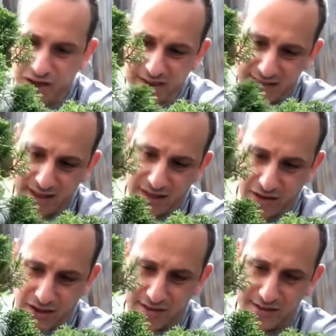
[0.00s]
I can see and
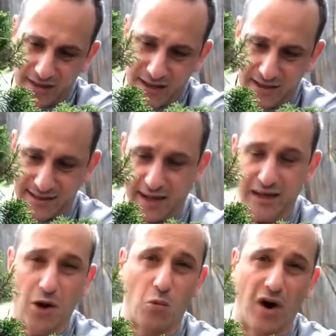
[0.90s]
they're
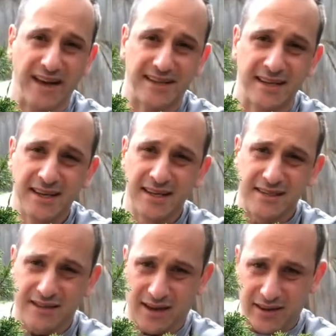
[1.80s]
starting to go white,
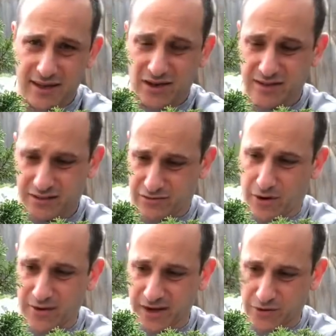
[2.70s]
so they're nice and
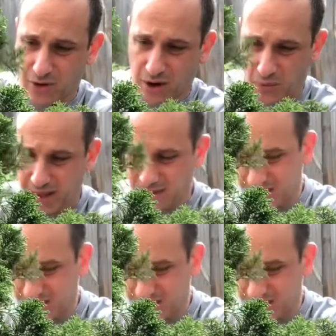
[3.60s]
growing quite well.